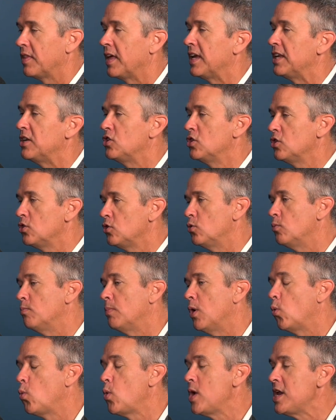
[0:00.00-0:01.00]
They do,
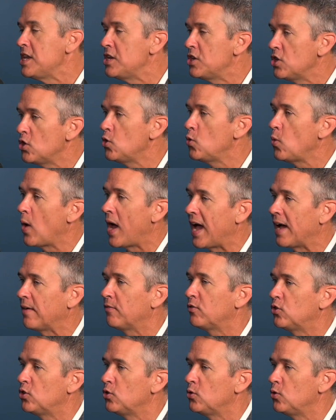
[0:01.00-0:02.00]
but we do
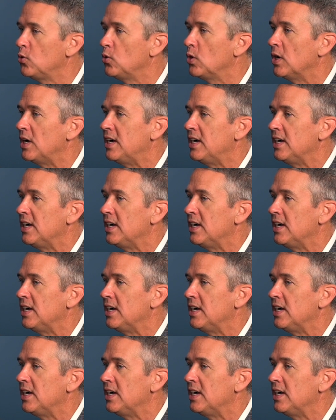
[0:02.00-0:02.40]
have to